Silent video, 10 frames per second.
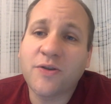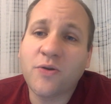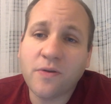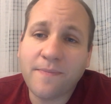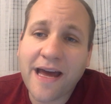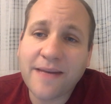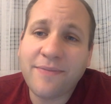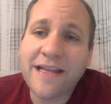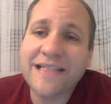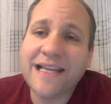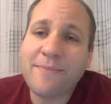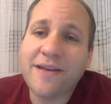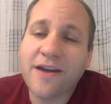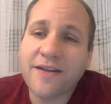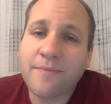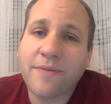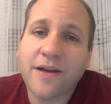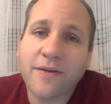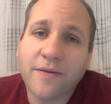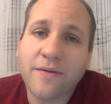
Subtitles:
good or bad, please let me know down below.